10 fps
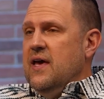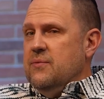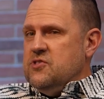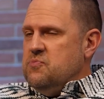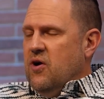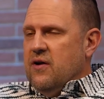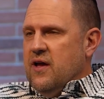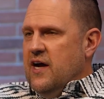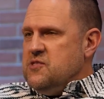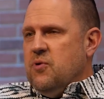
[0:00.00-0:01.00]
and it was just
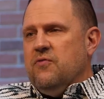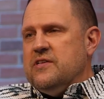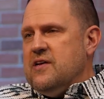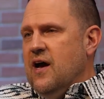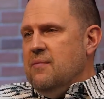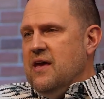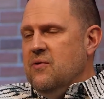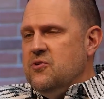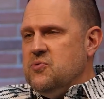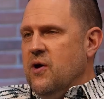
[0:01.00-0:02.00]
God's perfect timing,
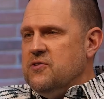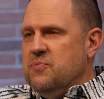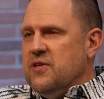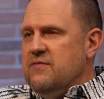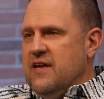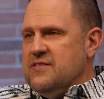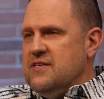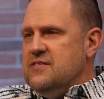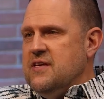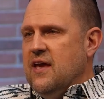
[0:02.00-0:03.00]
which we always believe that at
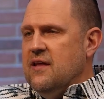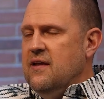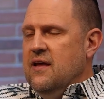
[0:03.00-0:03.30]
CTN.